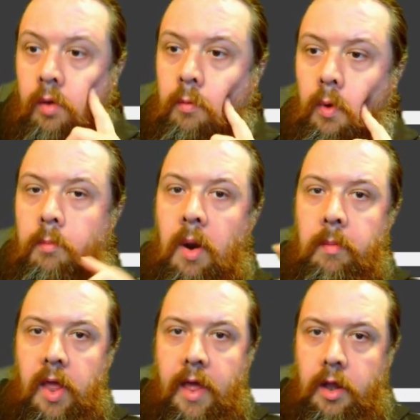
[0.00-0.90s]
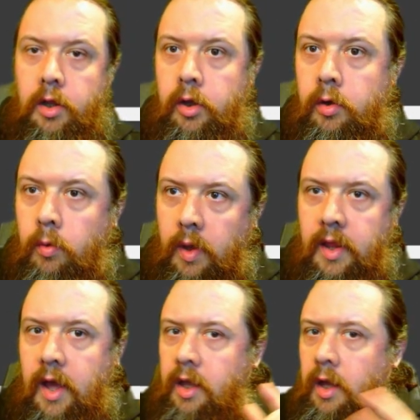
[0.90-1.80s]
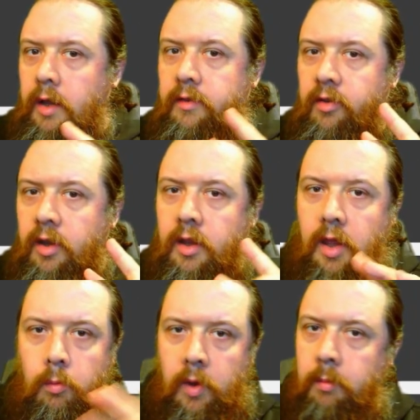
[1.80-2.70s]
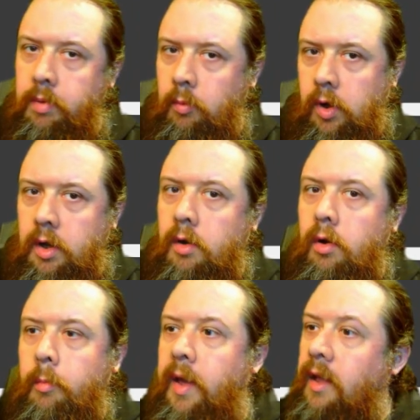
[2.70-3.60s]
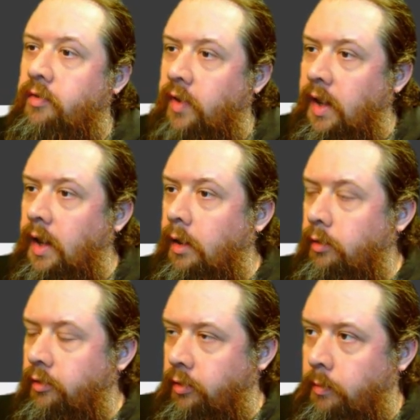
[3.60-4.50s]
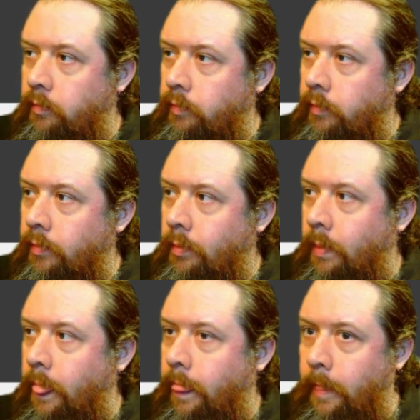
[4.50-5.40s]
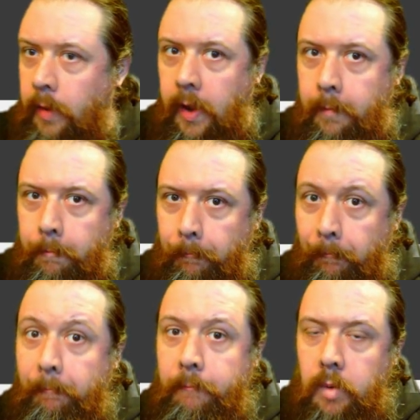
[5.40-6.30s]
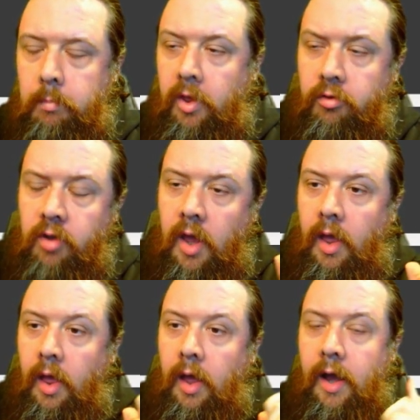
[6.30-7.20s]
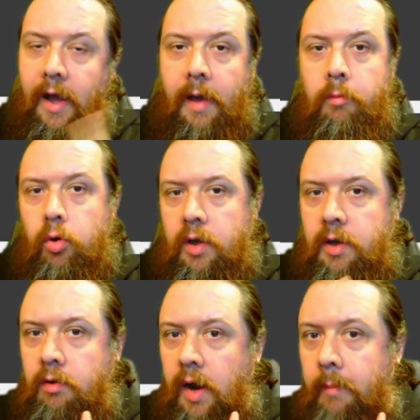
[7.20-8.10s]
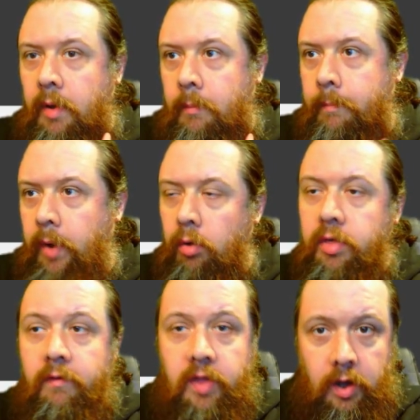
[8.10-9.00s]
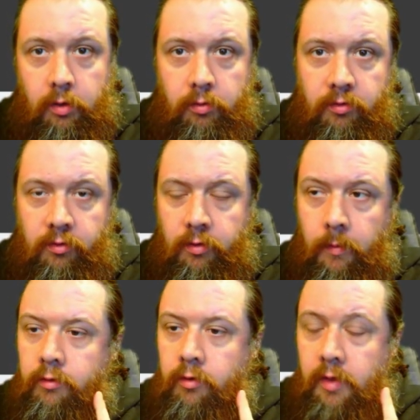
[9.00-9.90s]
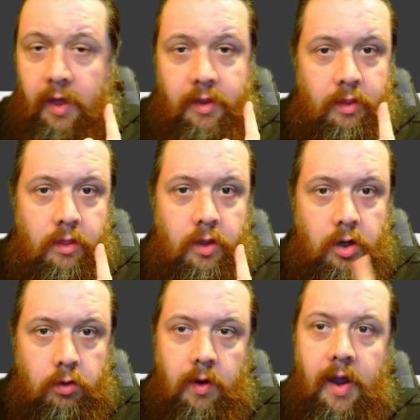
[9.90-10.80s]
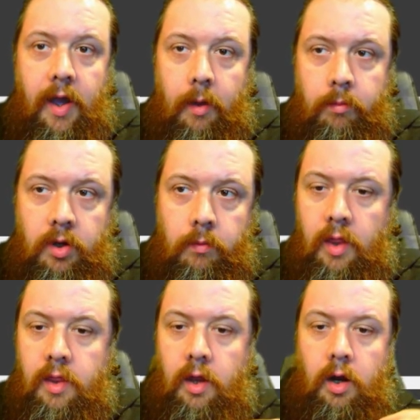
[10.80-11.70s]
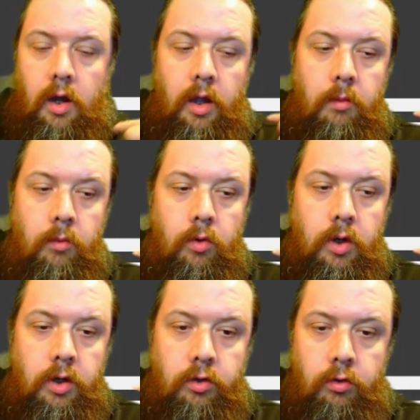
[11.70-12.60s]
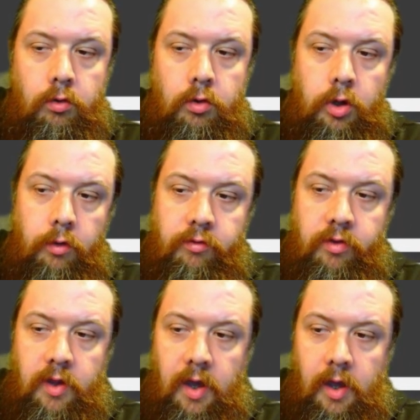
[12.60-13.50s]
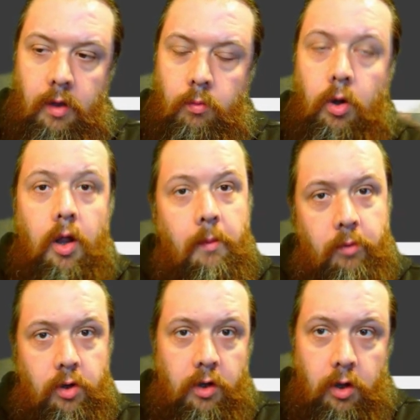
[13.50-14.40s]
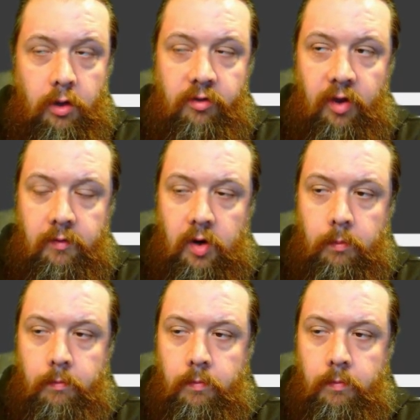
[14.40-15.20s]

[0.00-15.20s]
remember that clue and that cutscene that we've been working on in past videos? Right? Remember those? I'm going to grab both of those so that they're grabbed. And then I am going to close the game. Well, I'm going to go to the save room.